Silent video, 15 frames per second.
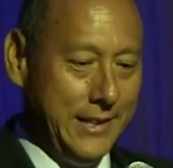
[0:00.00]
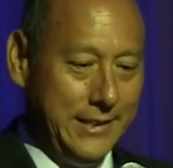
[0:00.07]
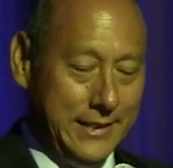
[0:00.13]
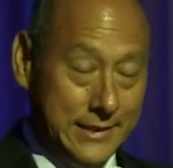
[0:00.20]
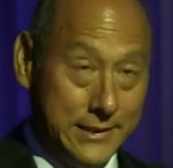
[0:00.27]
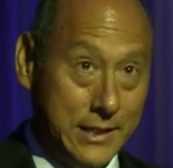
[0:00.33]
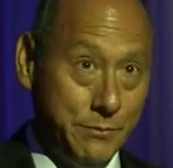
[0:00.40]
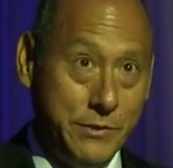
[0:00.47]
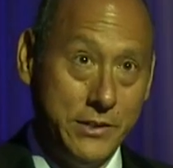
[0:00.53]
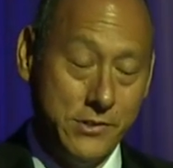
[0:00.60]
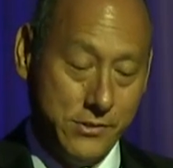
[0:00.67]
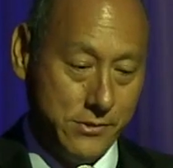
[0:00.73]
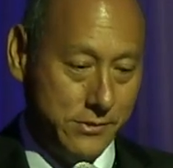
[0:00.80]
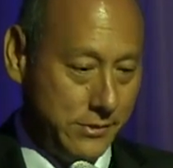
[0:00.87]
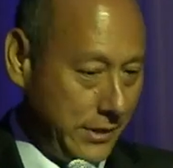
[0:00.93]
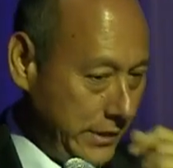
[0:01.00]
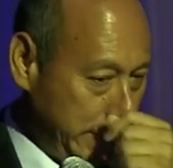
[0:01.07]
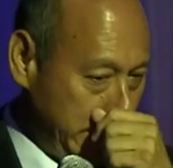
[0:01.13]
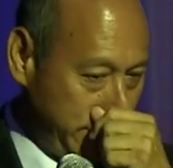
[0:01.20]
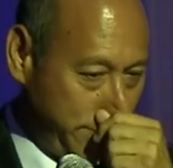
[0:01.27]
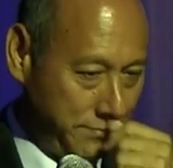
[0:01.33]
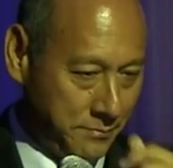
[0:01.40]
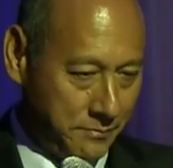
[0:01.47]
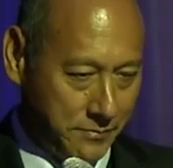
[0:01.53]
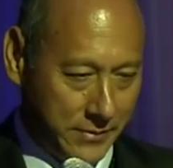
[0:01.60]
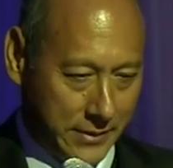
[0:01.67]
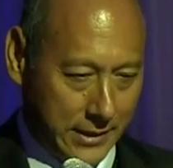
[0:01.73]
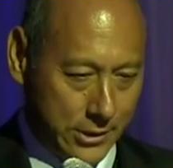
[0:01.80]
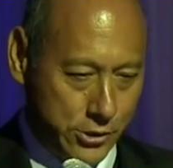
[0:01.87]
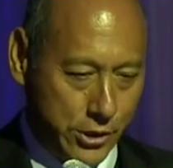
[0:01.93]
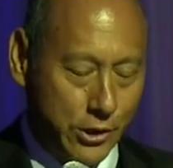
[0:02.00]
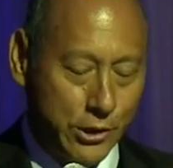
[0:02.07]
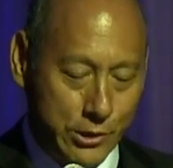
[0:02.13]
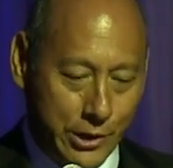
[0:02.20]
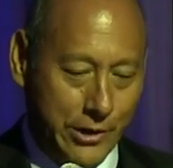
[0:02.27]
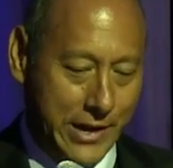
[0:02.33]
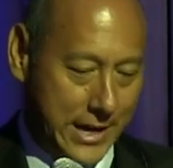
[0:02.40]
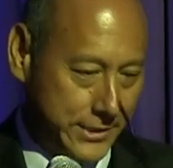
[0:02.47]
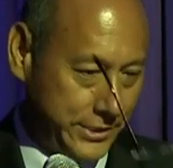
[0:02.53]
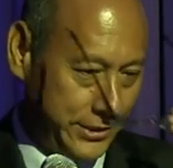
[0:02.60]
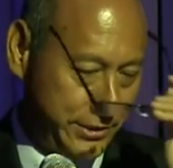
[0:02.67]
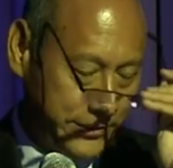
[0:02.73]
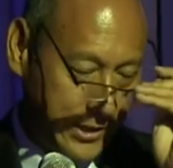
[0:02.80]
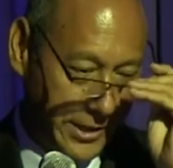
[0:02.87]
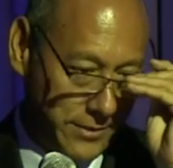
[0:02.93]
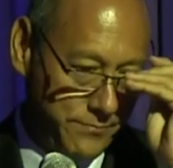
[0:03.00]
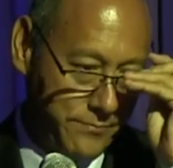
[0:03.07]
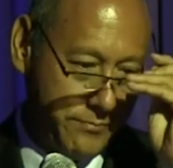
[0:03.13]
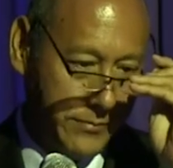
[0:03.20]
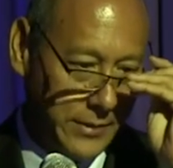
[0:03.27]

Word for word: on something uh, Sheryl Crow actually said.